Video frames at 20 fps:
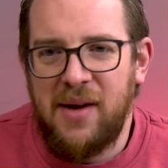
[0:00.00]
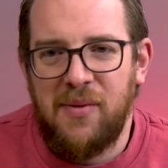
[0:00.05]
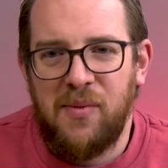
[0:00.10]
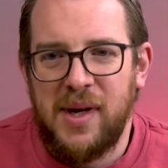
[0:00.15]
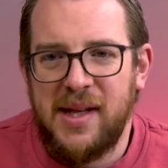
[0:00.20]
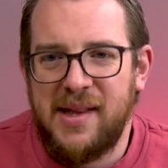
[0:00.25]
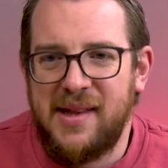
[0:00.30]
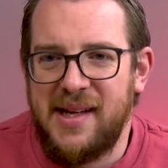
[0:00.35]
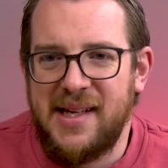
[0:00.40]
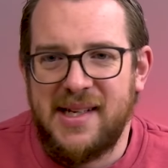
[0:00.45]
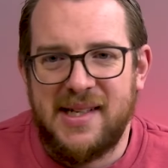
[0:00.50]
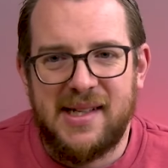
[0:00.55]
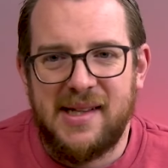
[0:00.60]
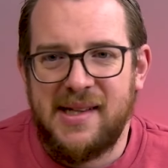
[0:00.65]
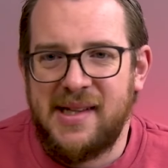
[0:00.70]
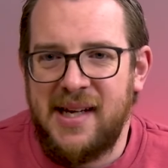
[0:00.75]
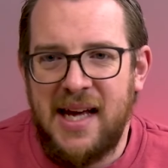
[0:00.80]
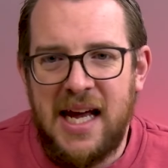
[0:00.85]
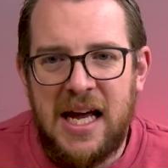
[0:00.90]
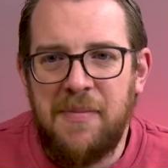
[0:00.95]
it with this
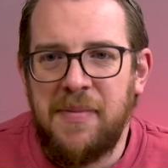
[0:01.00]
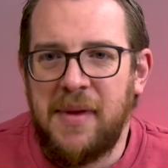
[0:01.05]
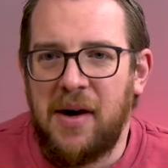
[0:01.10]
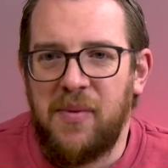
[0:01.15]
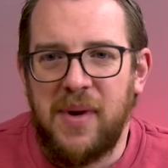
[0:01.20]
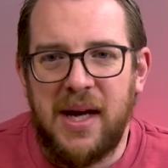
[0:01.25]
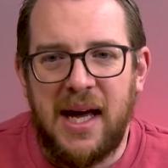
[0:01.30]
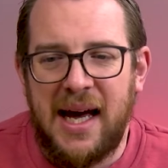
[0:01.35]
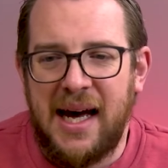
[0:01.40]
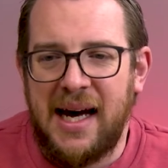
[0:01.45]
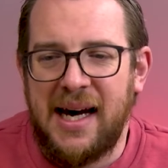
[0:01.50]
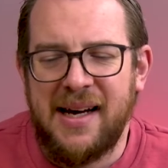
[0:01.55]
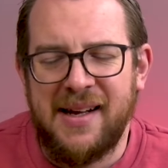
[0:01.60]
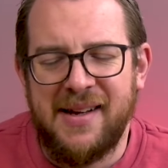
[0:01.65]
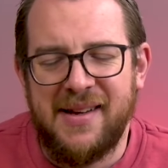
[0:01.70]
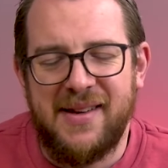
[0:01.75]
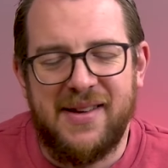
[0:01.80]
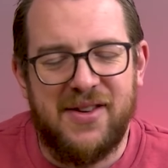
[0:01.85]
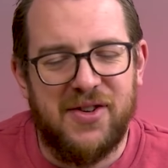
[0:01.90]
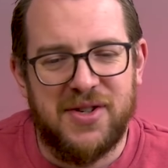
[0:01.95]
team that we
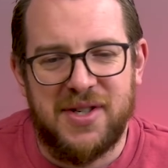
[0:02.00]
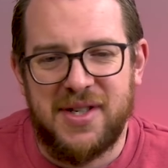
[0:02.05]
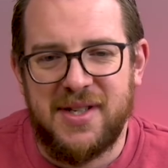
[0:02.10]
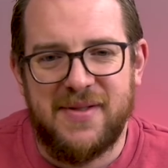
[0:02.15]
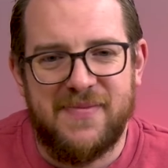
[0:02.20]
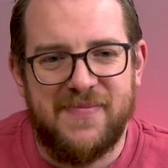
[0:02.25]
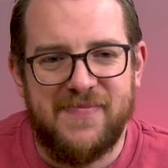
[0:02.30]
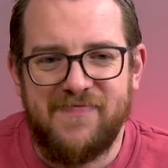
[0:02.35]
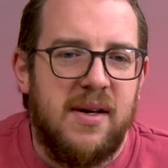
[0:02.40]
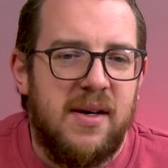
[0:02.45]
had, just...